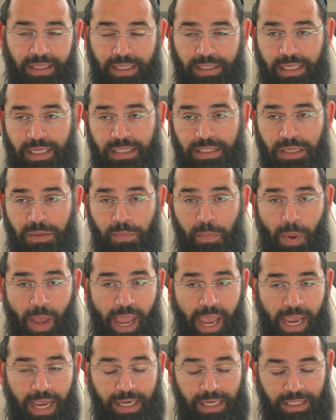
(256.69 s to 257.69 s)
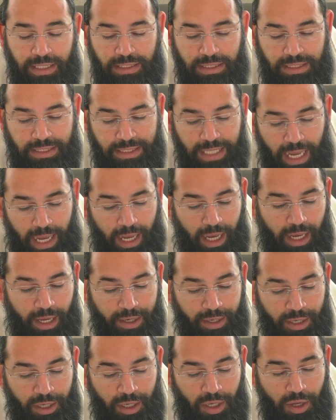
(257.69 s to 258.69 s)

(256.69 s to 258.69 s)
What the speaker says: that is in pain, in sar,